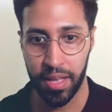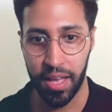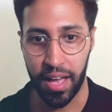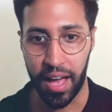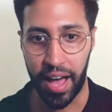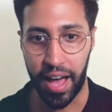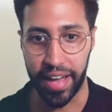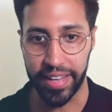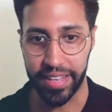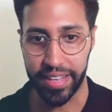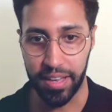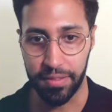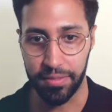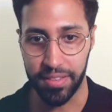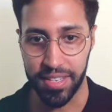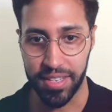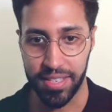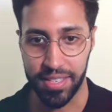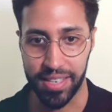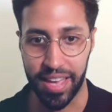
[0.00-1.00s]
I gave
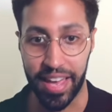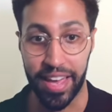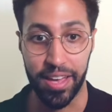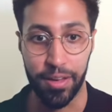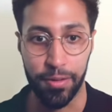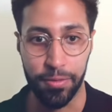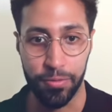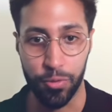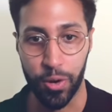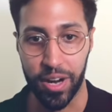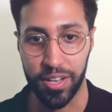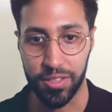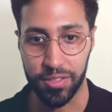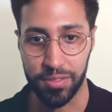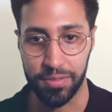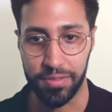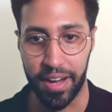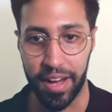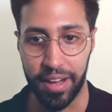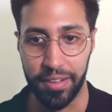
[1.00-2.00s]
it a 4 out of
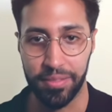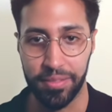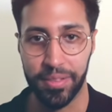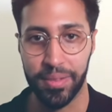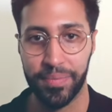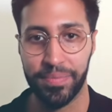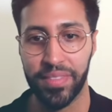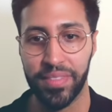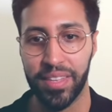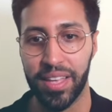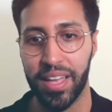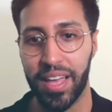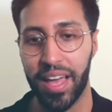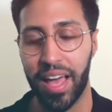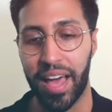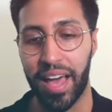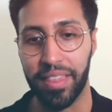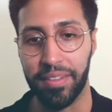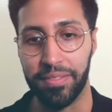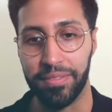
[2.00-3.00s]
5.
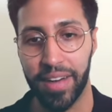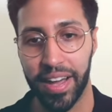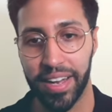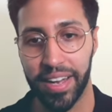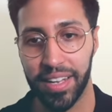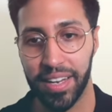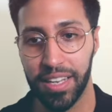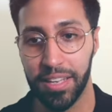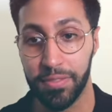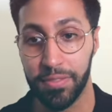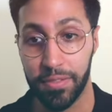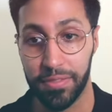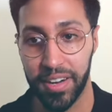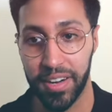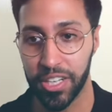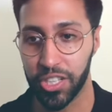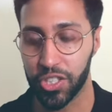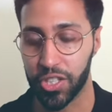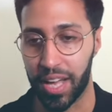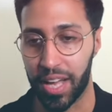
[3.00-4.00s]
And then finally, for
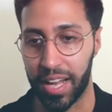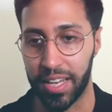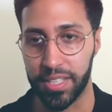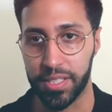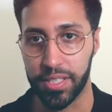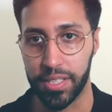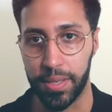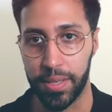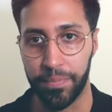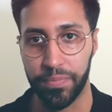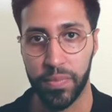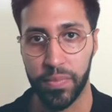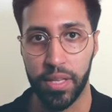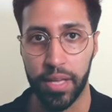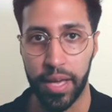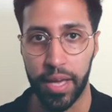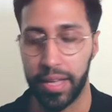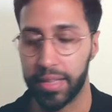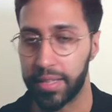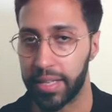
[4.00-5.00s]
functionality,
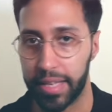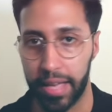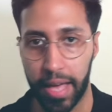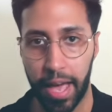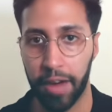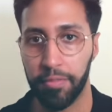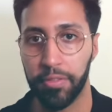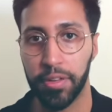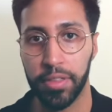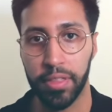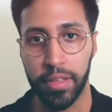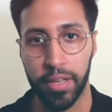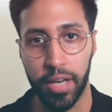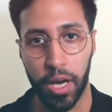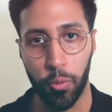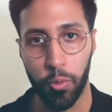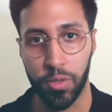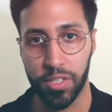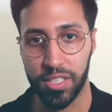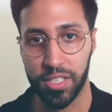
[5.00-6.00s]
it did everything I
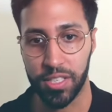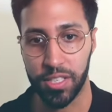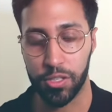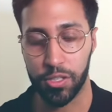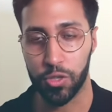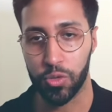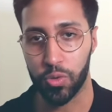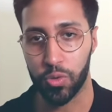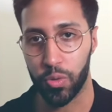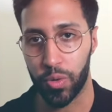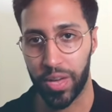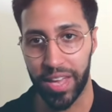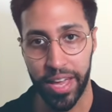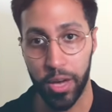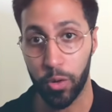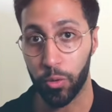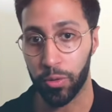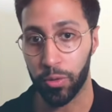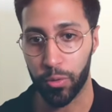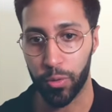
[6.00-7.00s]
wanted it to, hit
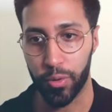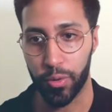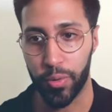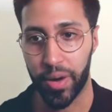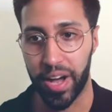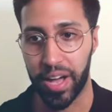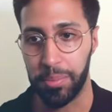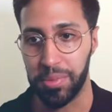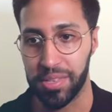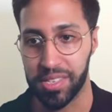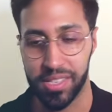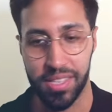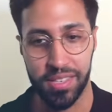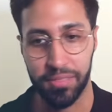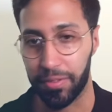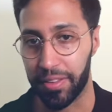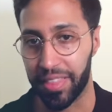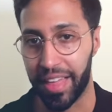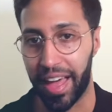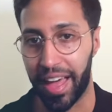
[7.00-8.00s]
all the requirements
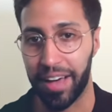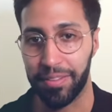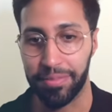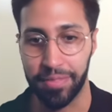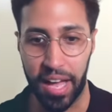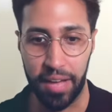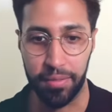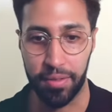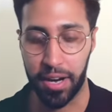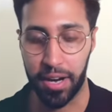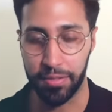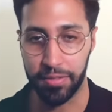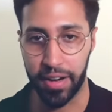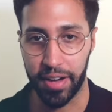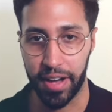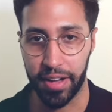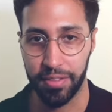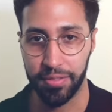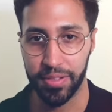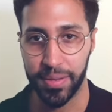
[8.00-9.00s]
for that 5 out of
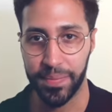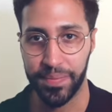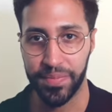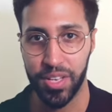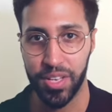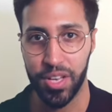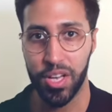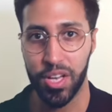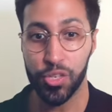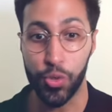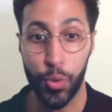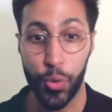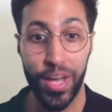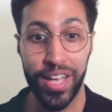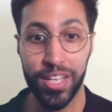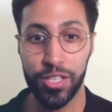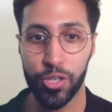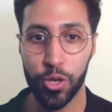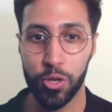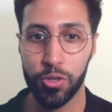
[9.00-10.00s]
5. So
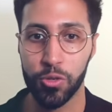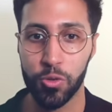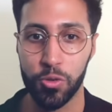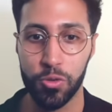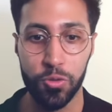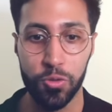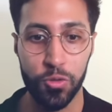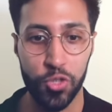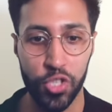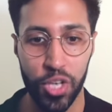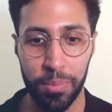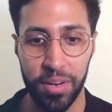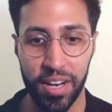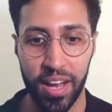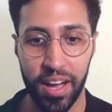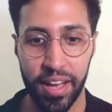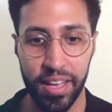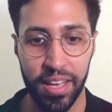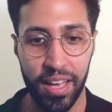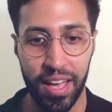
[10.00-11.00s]
in total,
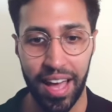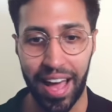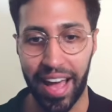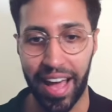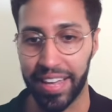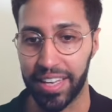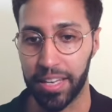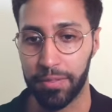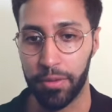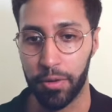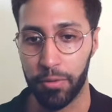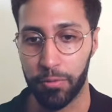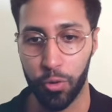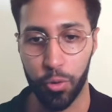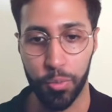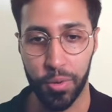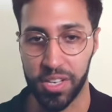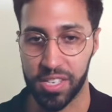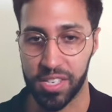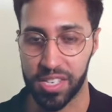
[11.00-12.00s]
Gemini, I give it
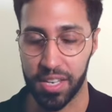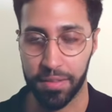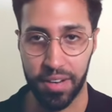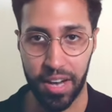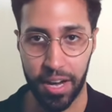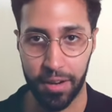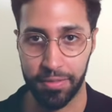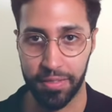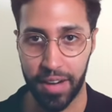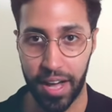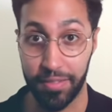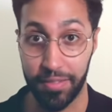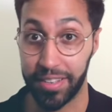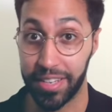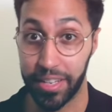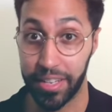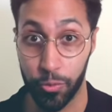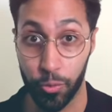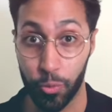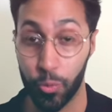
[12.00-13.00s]
4.7 out of 5. It
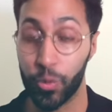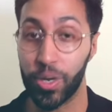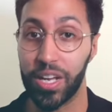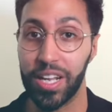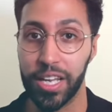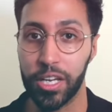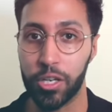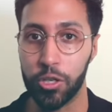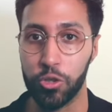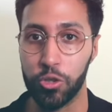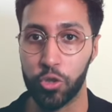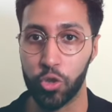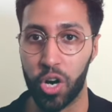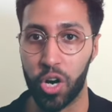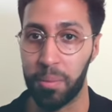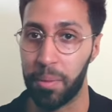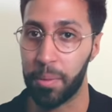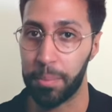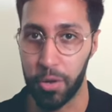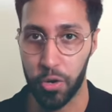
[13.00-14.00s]
did a really good
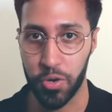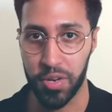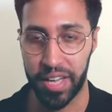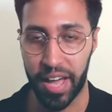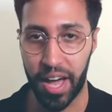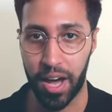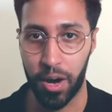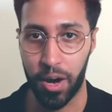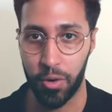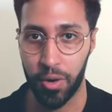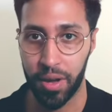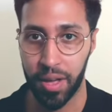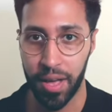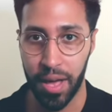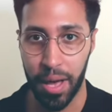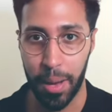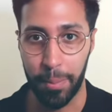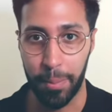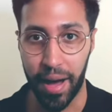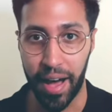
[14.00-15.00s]
job building out
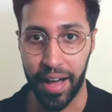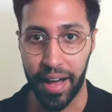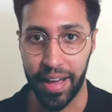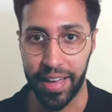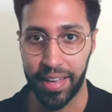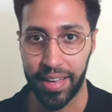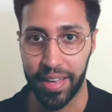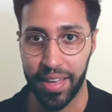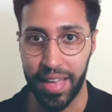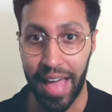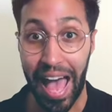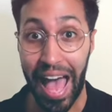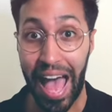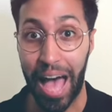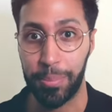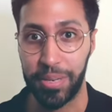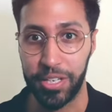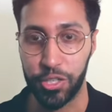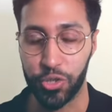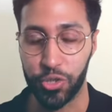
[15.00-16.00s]
my
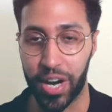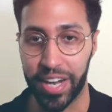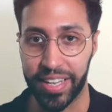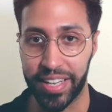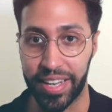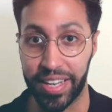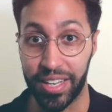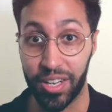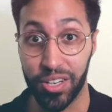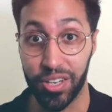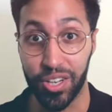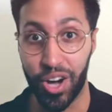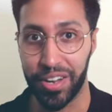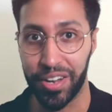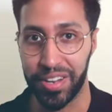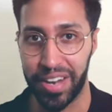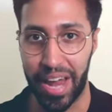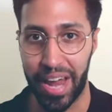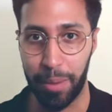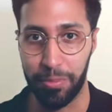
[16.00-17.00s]
habit tracking
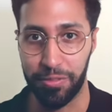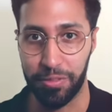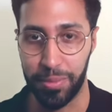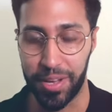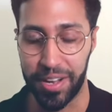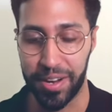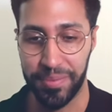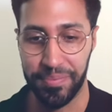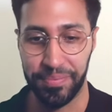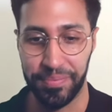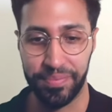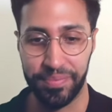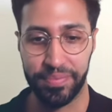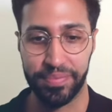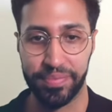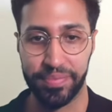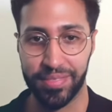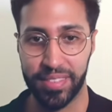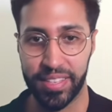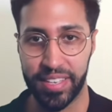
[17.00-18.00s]
garden app for me.
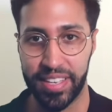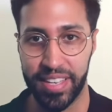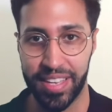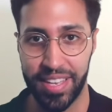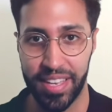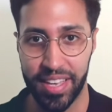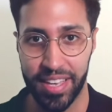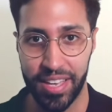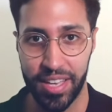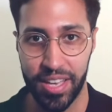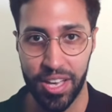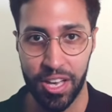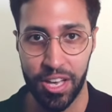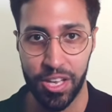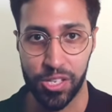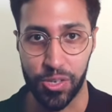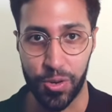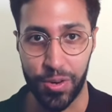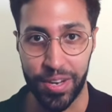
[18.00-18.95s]
So